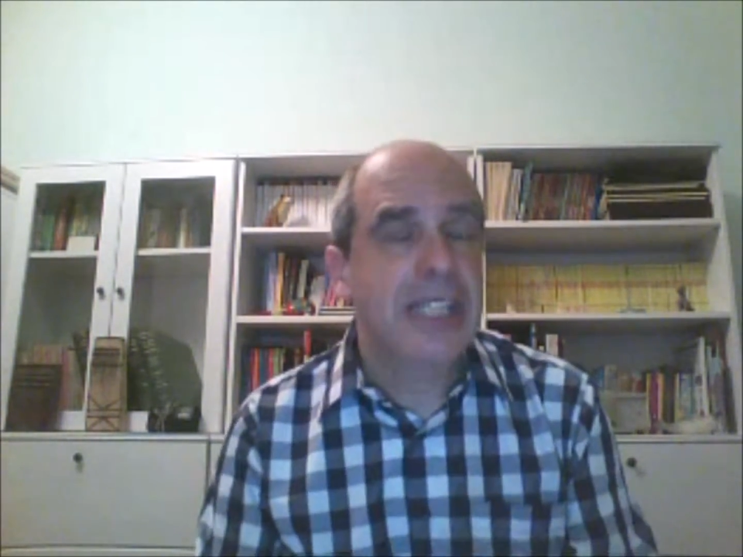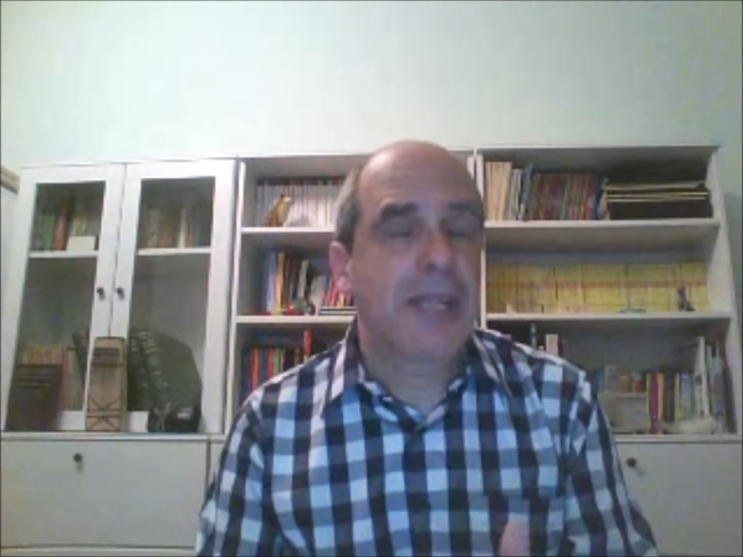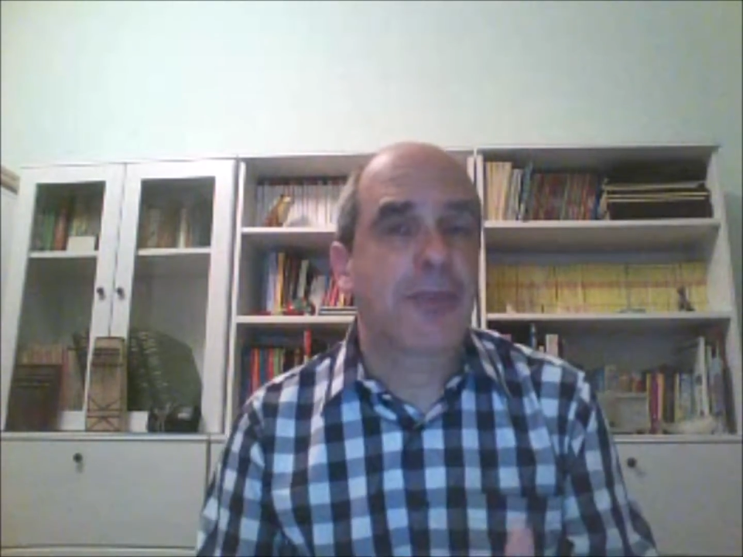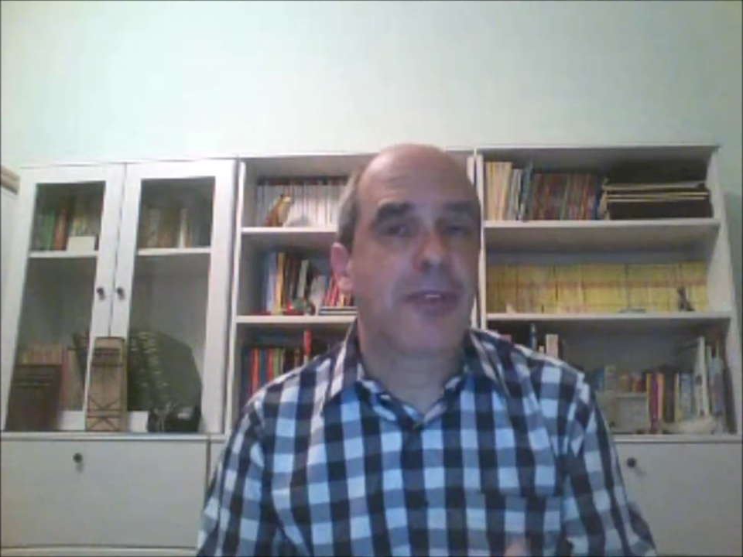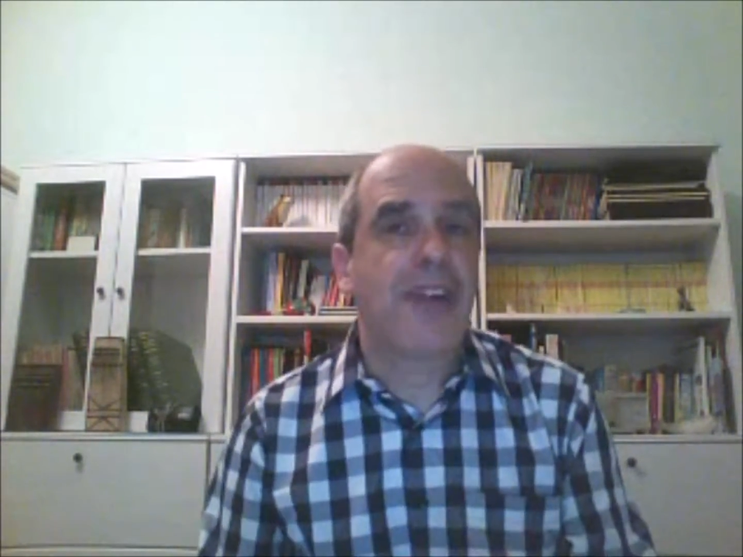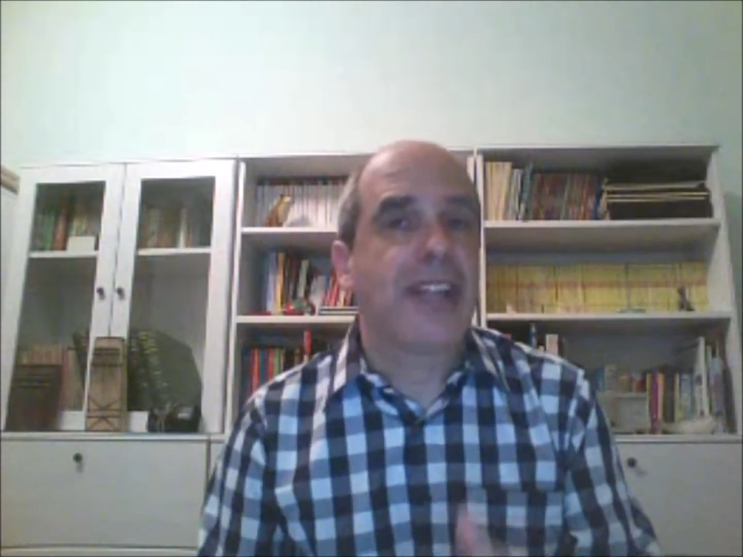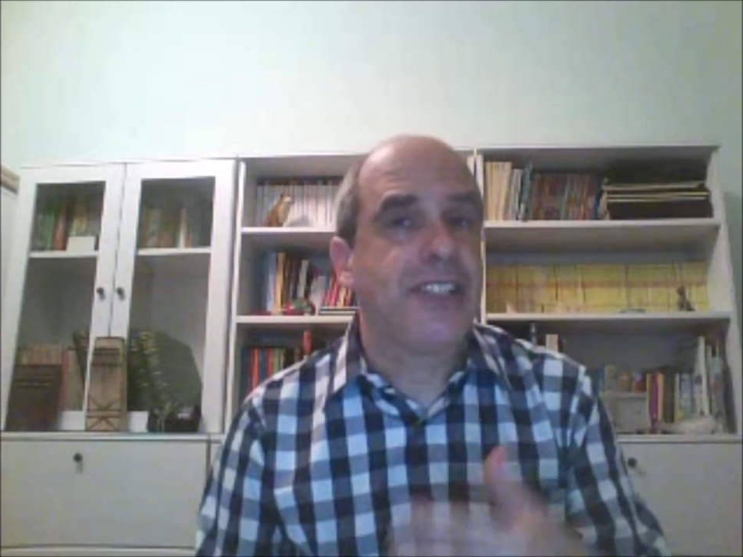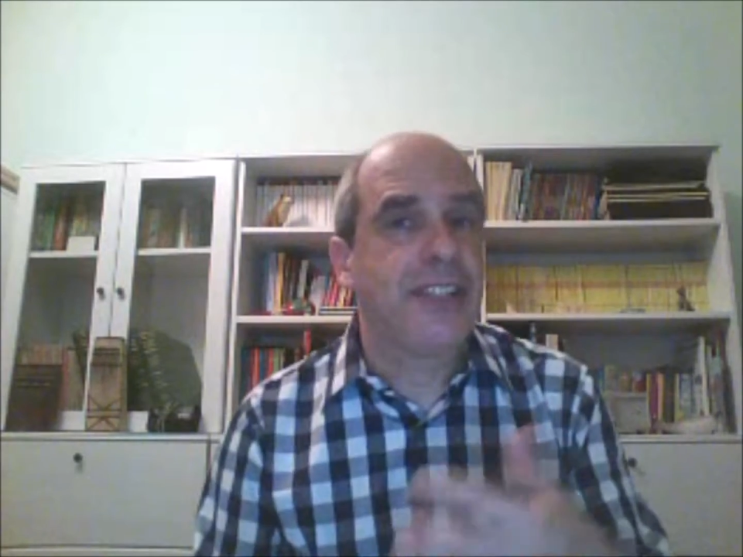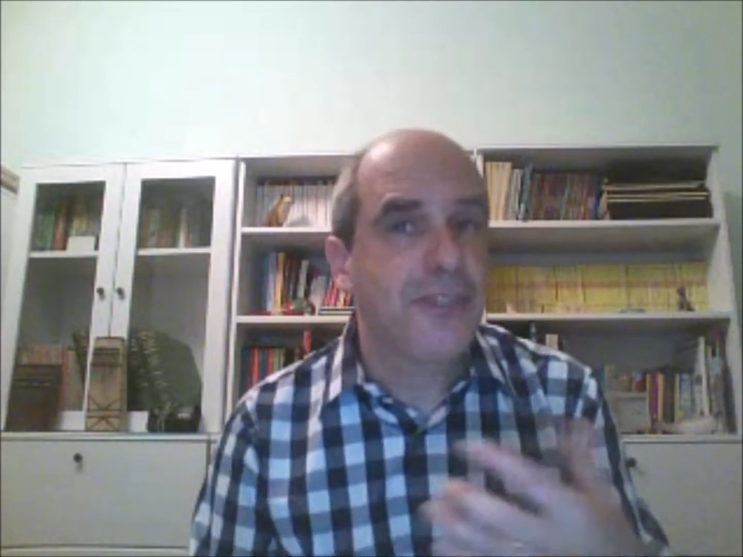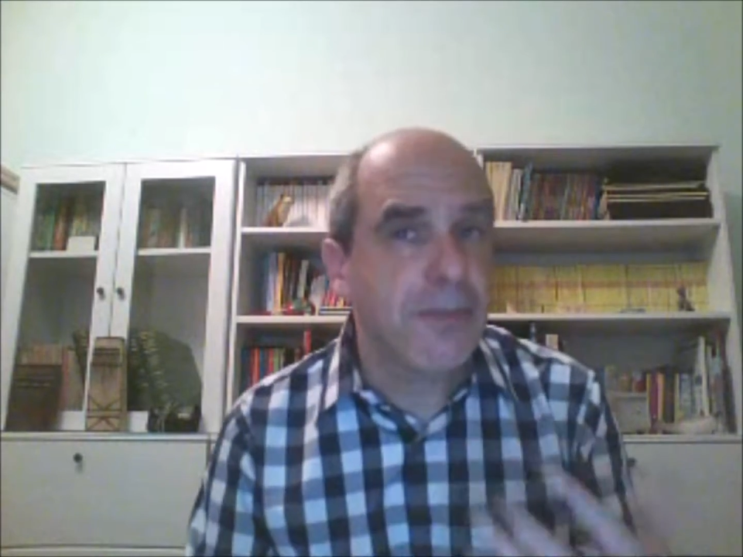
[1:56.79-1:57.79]
that provide
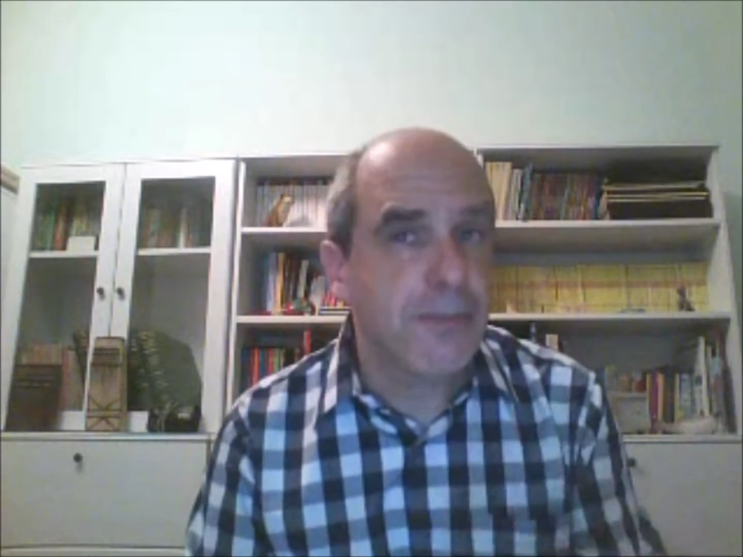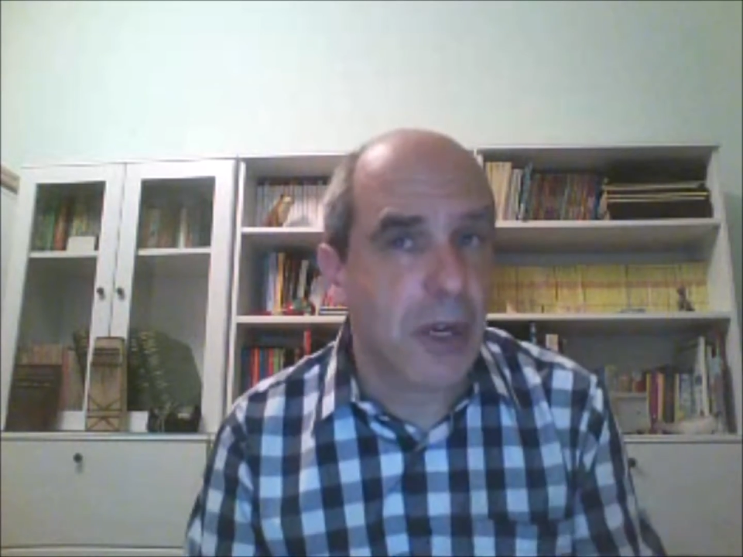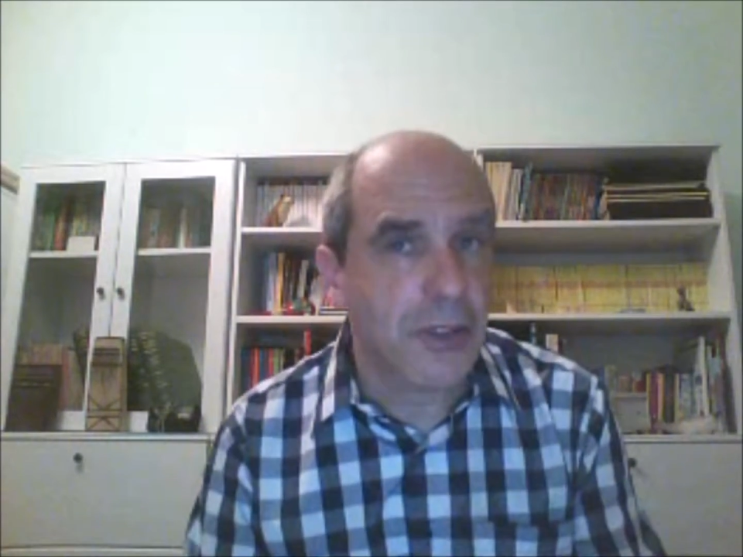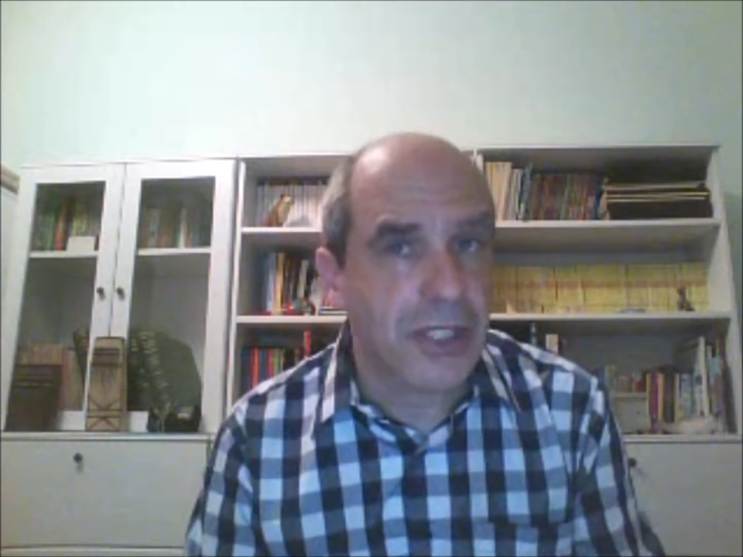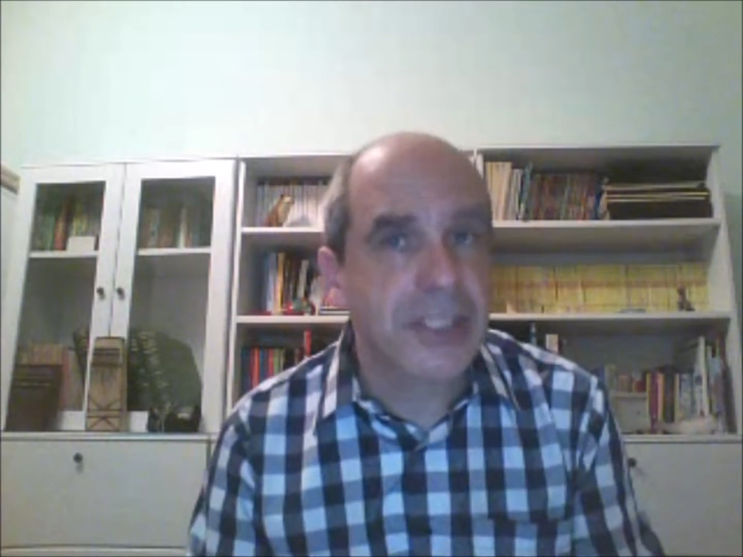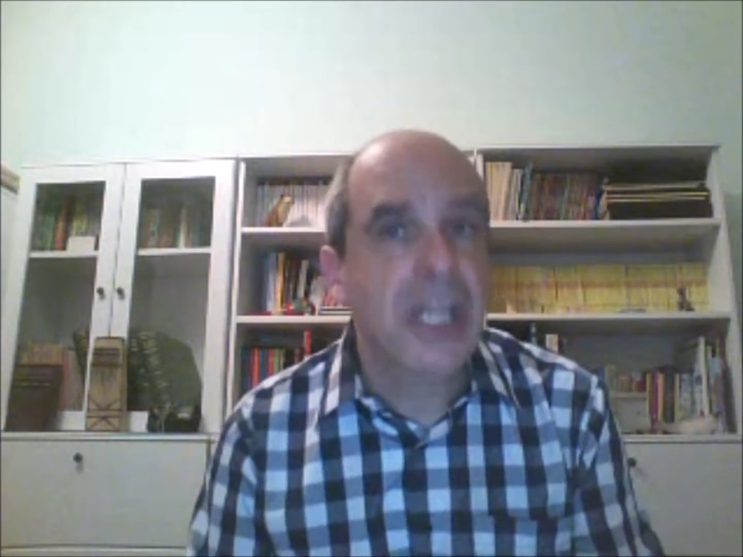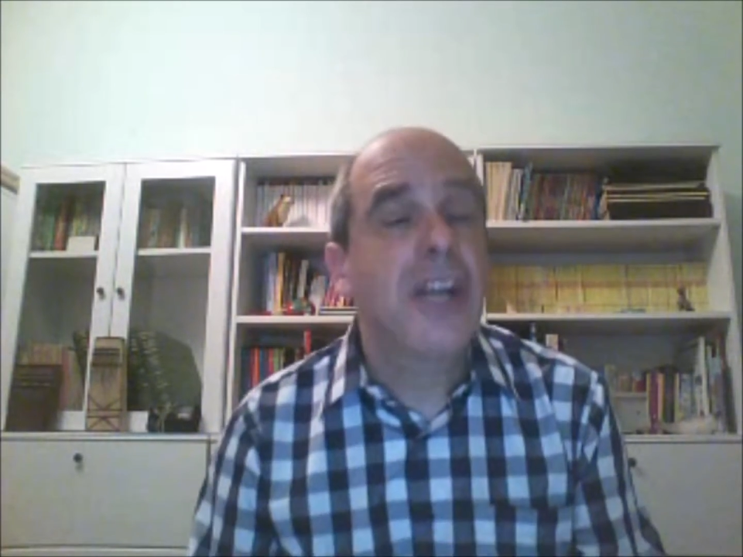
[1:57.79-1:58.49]
different models